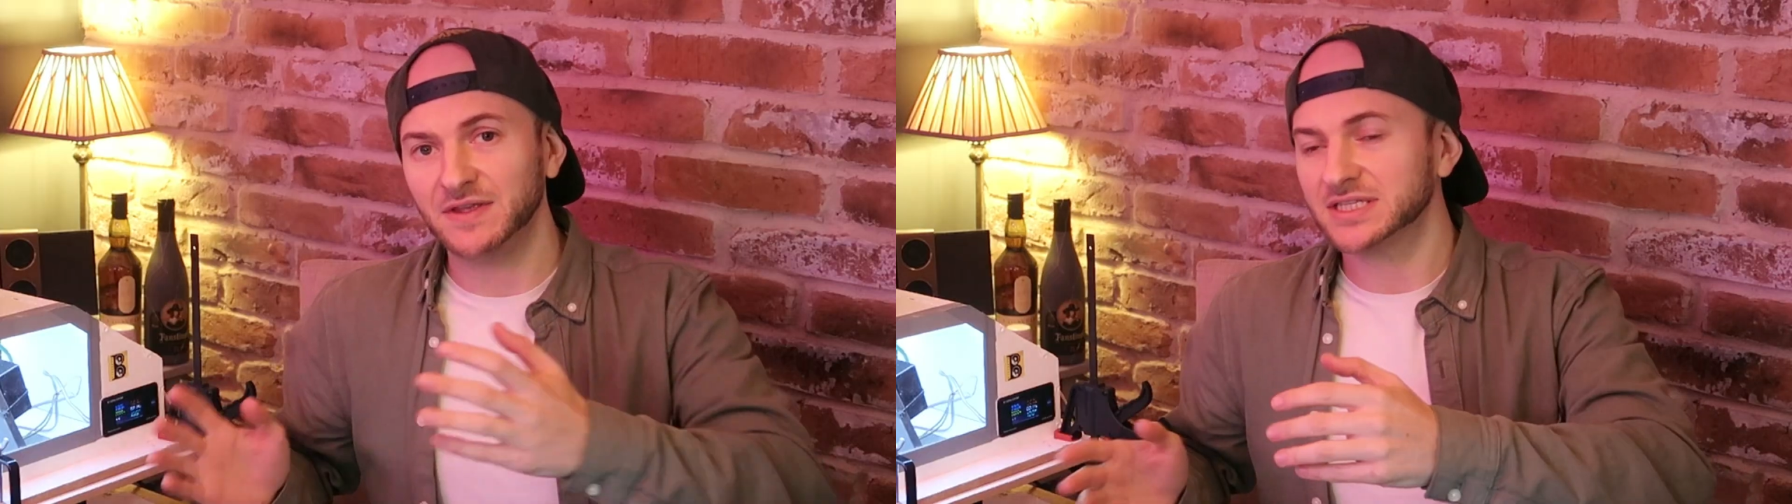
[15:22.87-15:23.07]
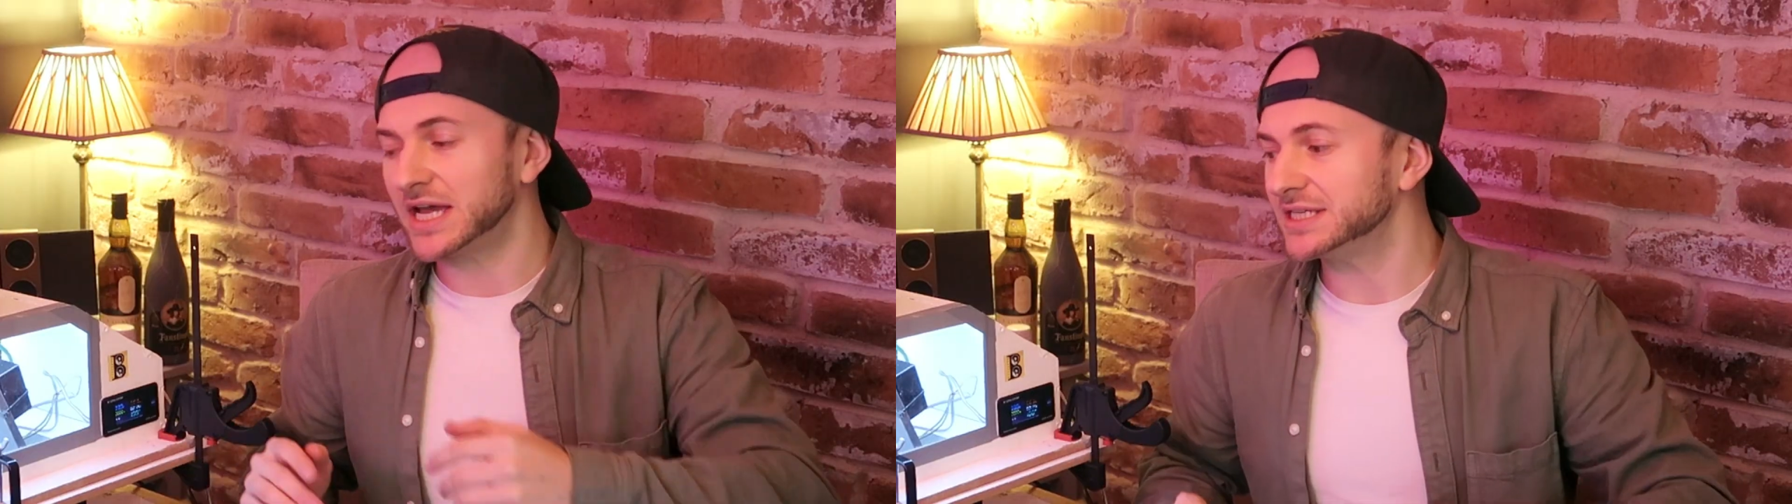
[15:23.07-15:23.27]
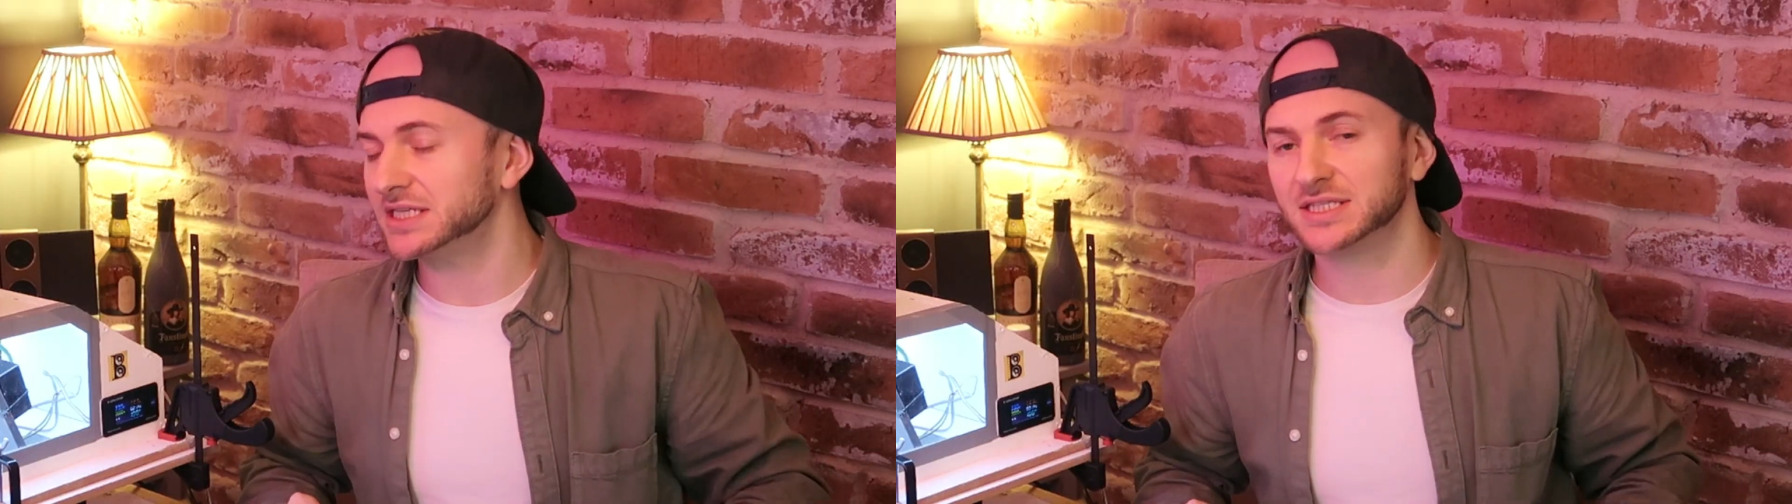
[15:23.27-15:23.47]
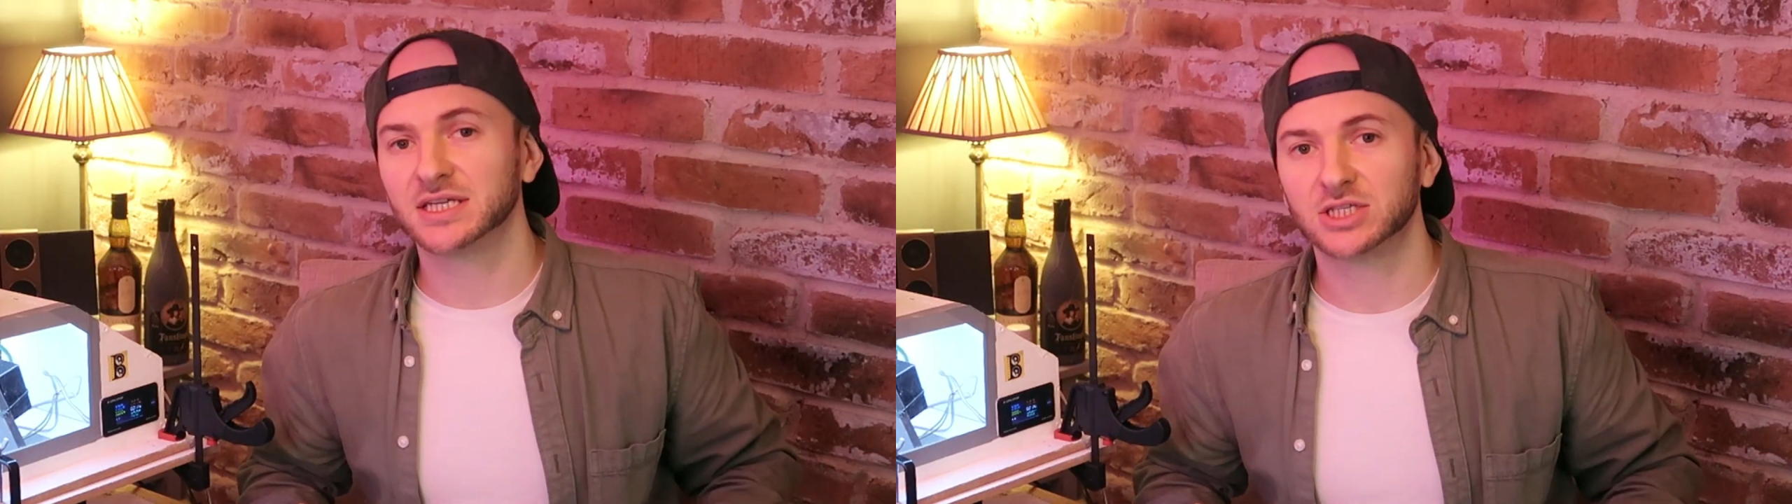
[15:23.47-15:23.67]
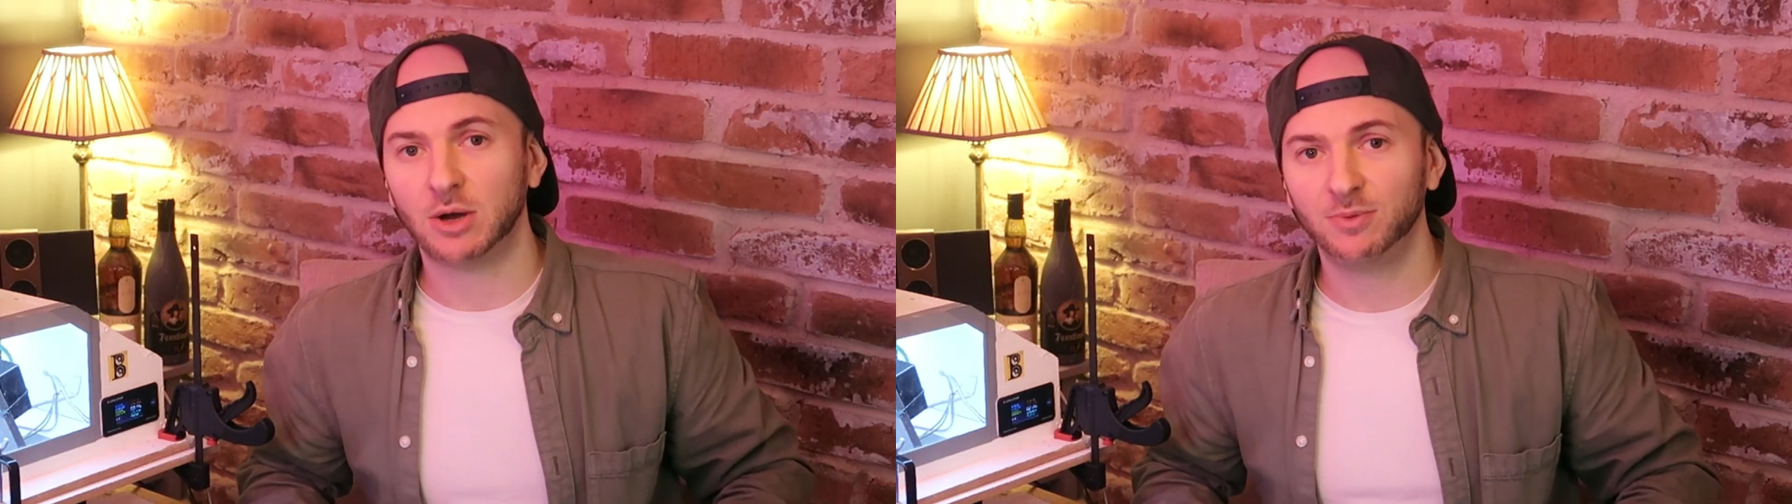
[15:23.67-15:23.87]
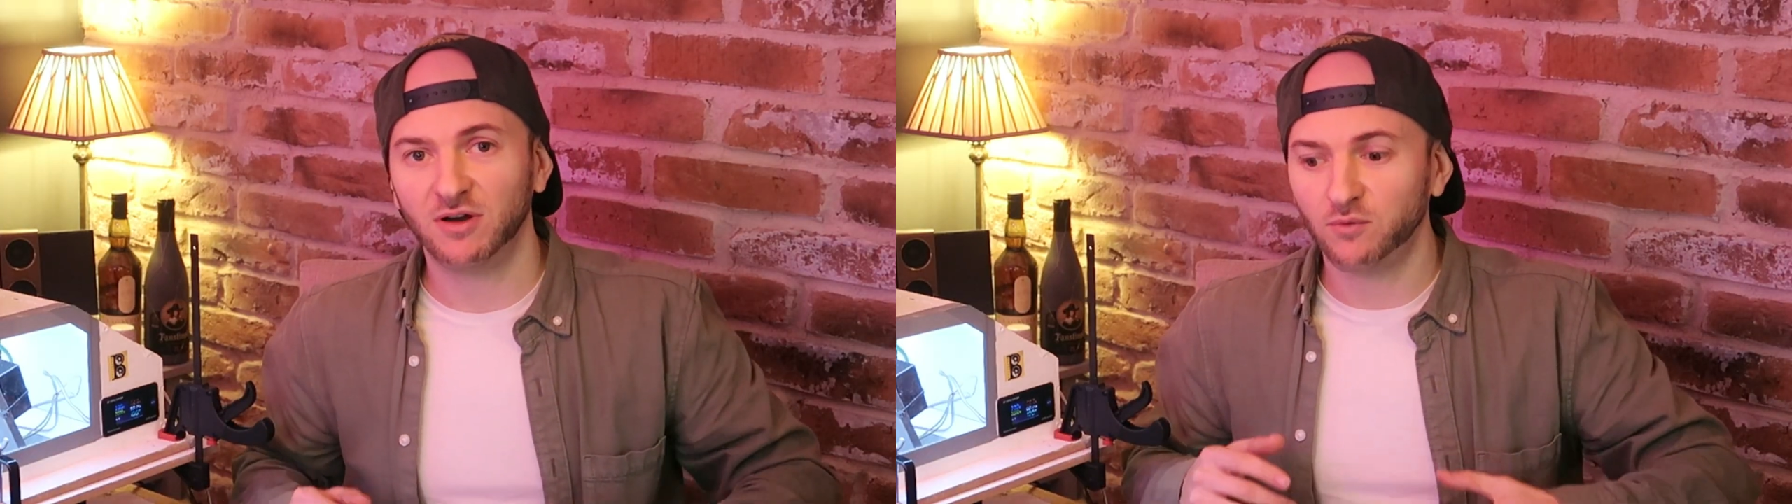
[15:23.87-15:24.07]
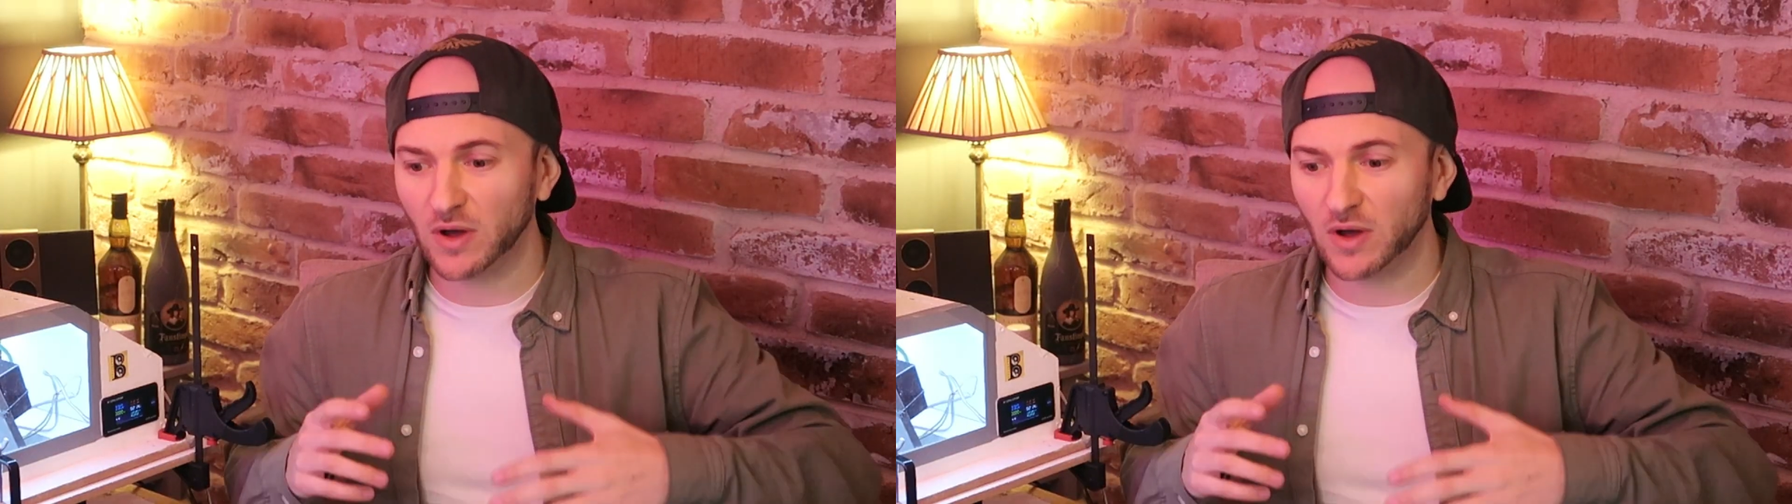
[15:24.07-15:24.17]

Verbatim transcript: And this case is an example of